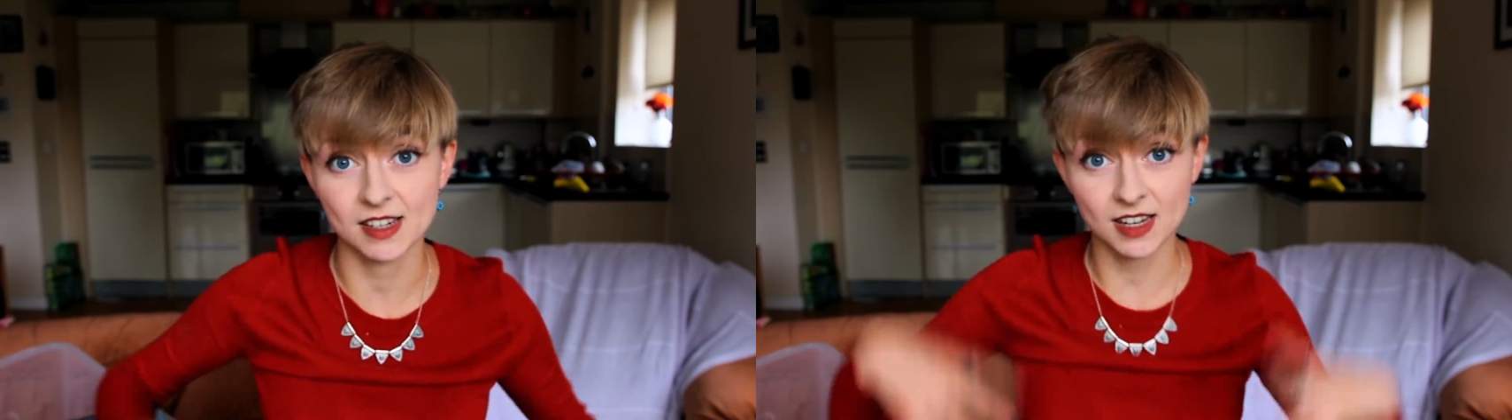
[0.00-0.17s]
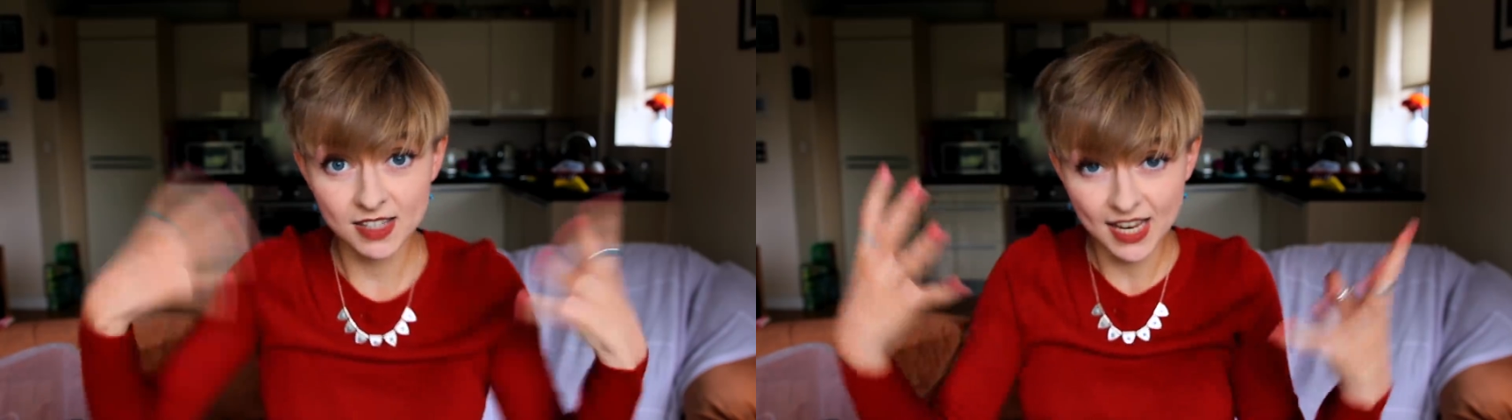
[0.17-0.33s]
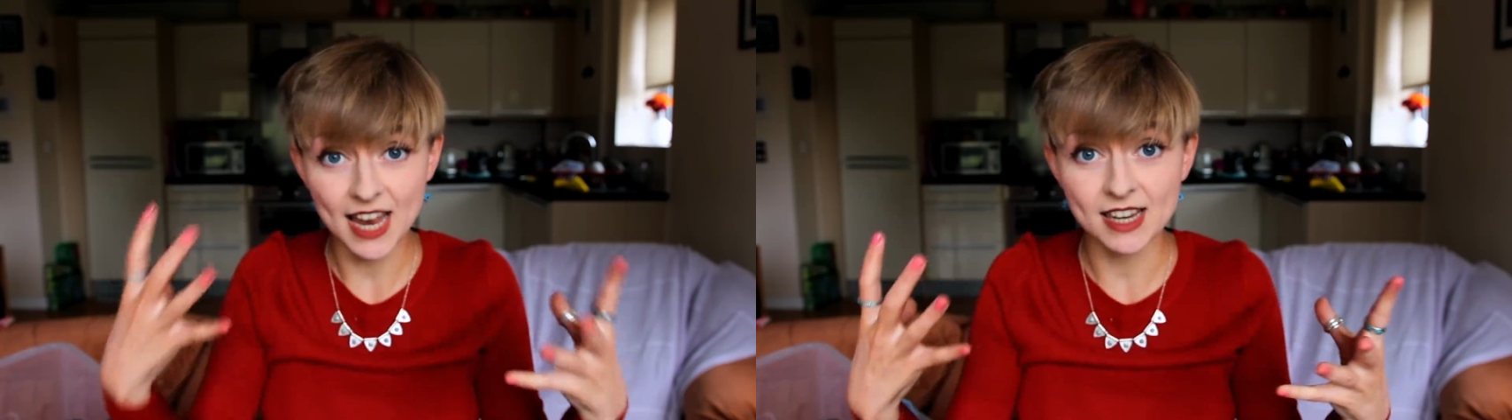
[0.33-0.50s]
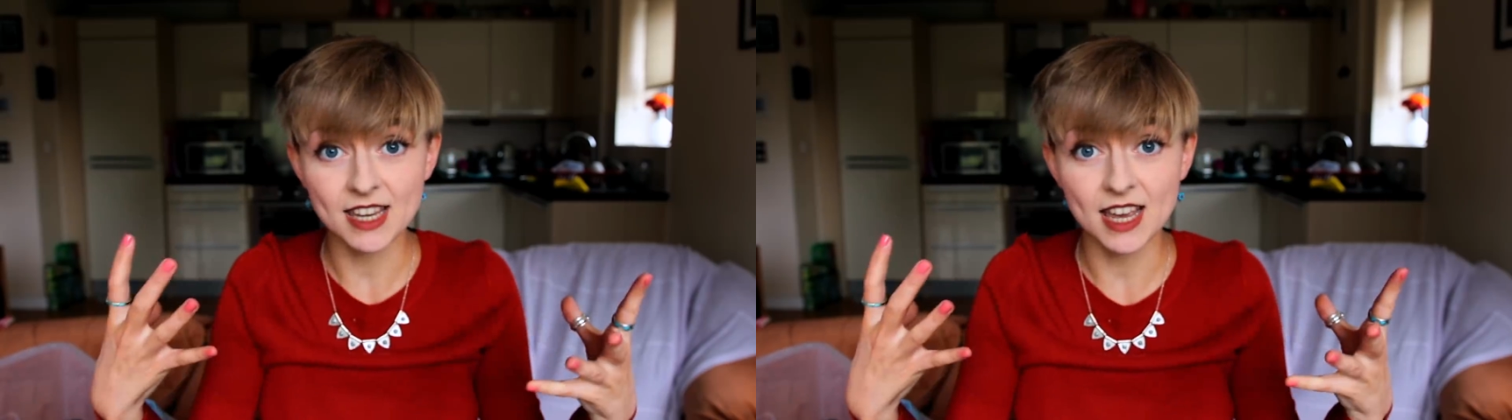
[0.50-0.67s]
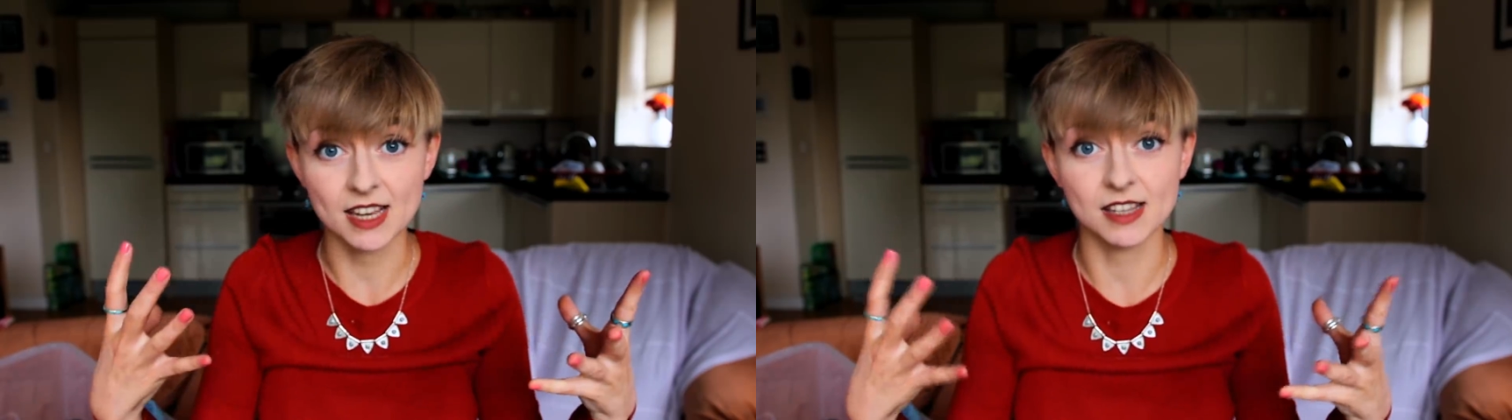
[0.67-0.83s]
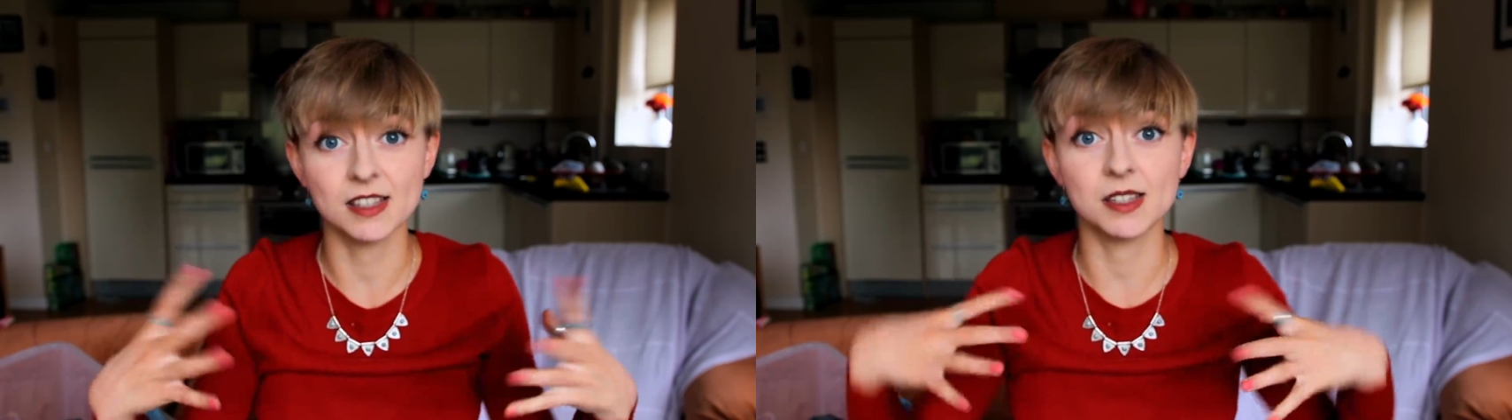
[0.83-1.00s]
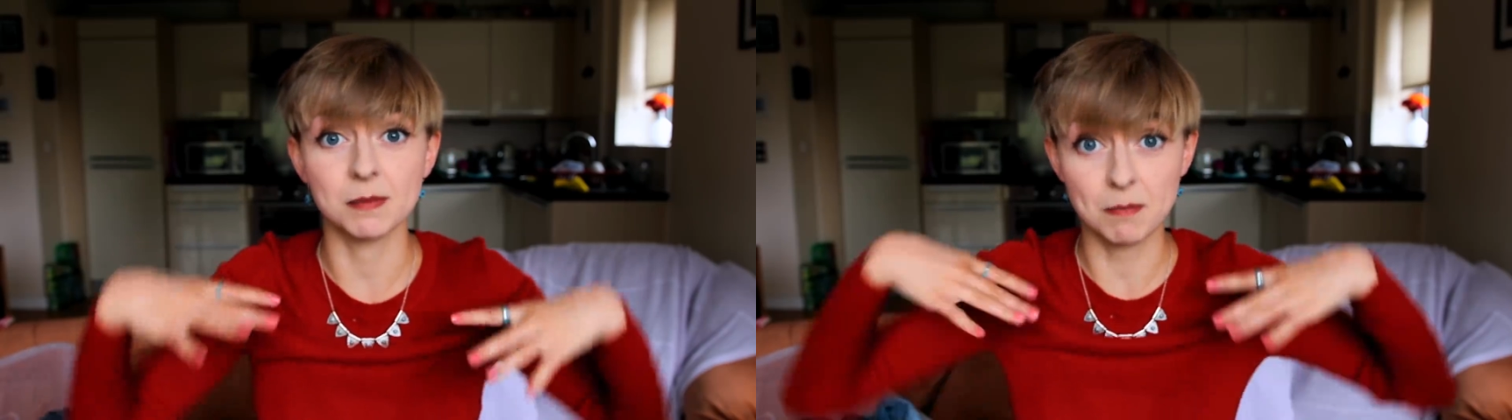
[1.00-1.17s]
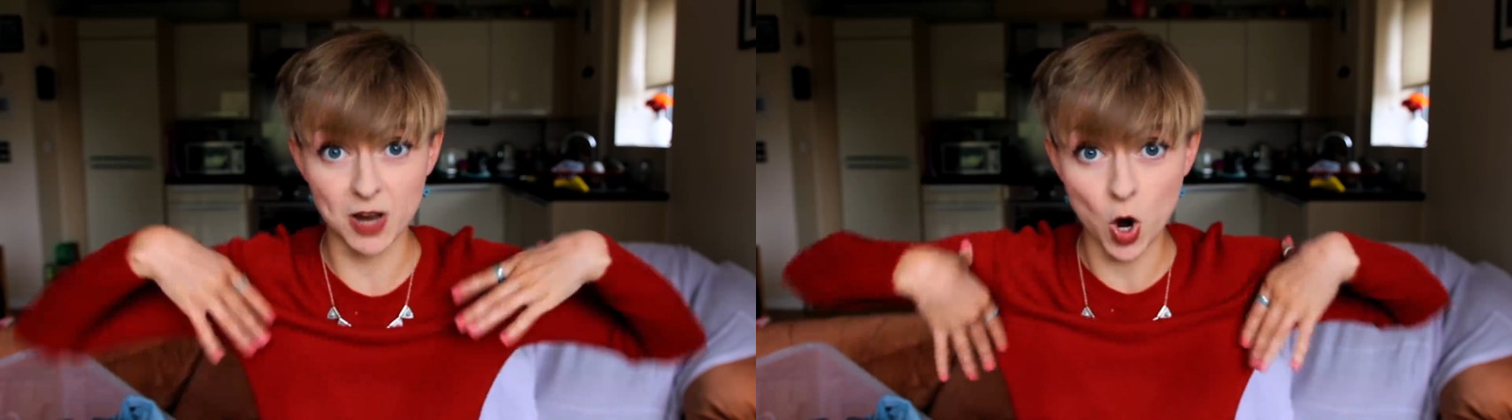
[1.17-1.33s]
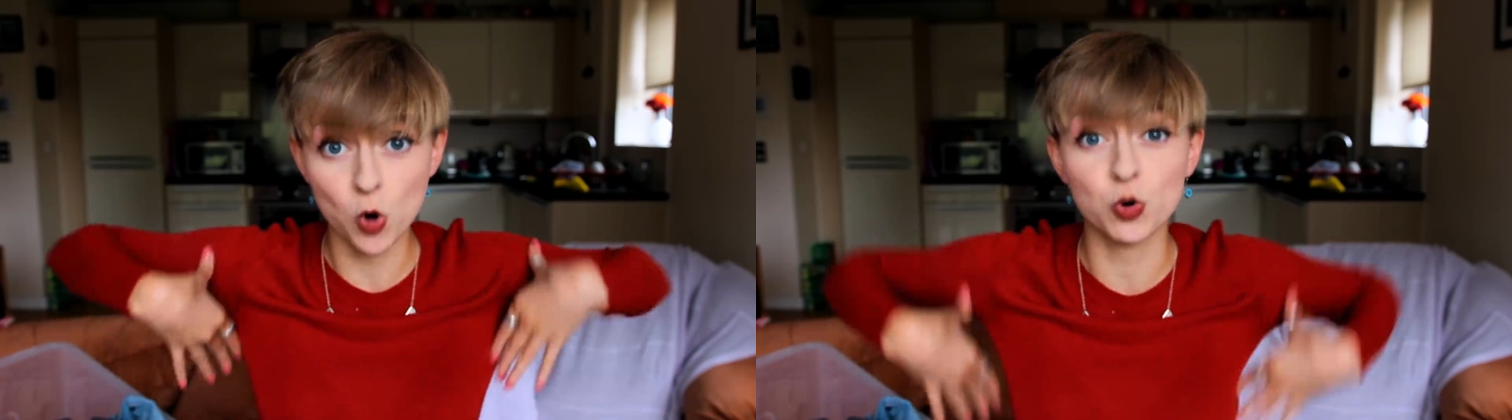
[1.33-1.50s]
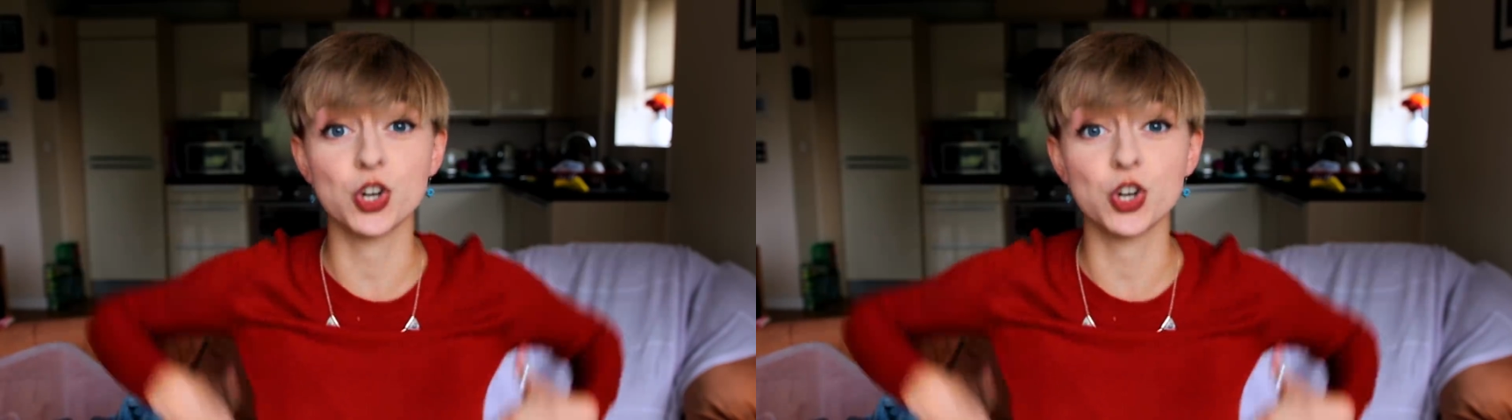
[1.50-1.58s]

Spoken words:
And in 10 years, my whole